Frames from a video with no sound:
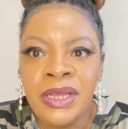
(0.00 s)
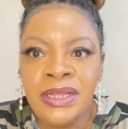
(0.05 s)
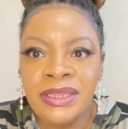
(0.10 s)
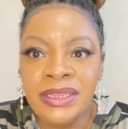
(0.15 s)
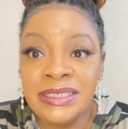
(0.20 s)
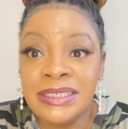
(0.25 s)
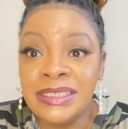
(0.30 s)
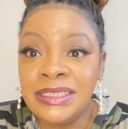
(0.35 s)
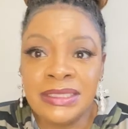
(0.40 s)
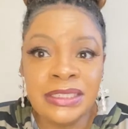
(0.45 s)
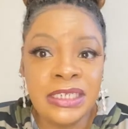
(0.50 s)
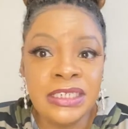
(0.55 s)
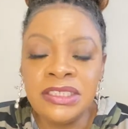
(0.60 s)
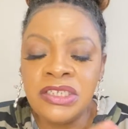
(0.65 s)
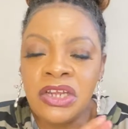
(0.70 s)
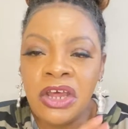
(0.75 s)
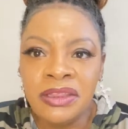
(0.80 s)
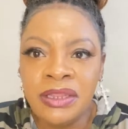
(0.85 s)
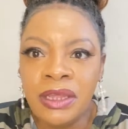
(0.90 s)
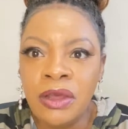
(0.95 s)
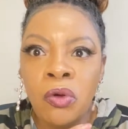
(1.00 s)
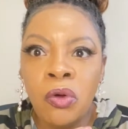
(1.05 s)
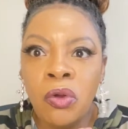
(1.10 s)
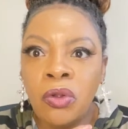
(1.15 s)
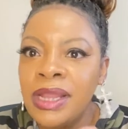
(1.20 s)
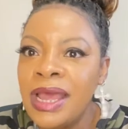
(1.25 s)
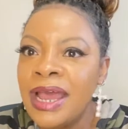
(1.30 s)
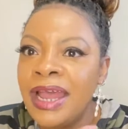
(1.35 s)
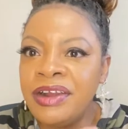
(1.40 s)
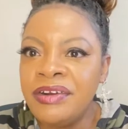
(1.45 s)
It's not the
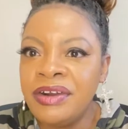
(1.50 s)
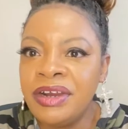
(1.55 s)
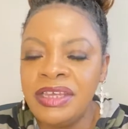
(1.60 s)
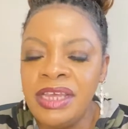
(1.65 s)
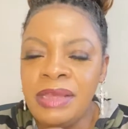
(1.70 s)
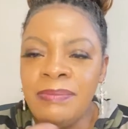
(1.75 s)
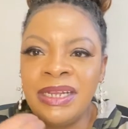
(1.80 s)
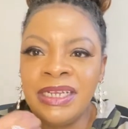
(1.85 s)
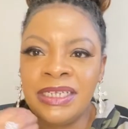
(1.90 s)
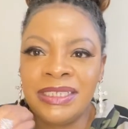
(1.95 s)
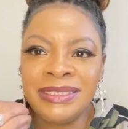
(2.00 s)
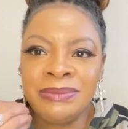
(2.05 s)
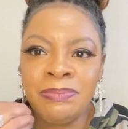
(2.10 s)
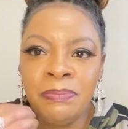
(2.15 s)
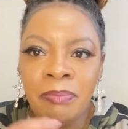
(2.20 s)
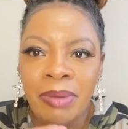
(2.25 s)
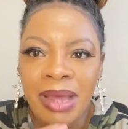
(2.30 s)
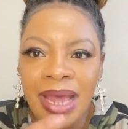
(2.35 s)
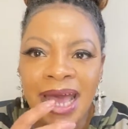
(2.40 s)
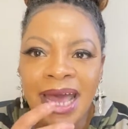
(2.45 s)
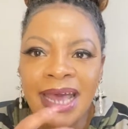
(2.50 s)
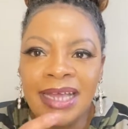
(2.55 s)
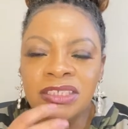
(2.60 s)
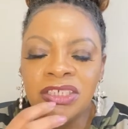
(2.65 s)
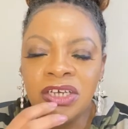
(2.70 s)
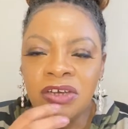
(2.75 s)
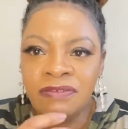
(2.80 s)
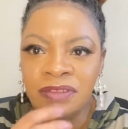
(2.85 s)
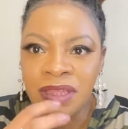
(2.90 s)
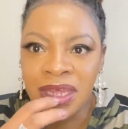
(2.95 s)
whole hierarchy, but it's part
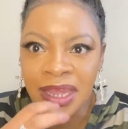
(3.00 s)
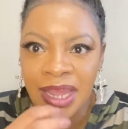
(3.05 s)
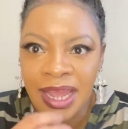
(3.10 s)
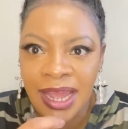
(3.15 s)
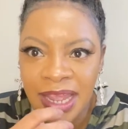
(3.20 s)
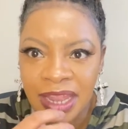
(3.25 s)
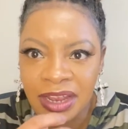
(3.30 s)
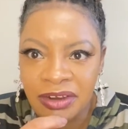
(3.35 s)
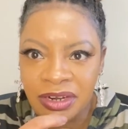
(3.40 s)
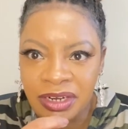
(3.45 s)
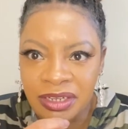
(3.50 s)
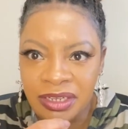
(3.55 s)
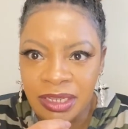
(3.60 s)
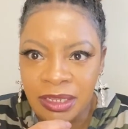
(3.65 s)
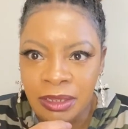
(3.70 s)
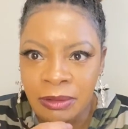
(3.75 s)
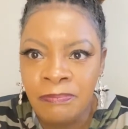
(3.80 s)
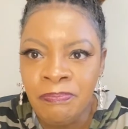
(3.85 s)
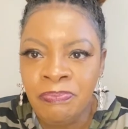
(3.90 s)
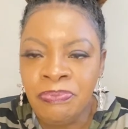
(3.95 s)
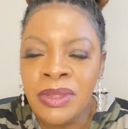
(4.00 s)
of the hierarchy.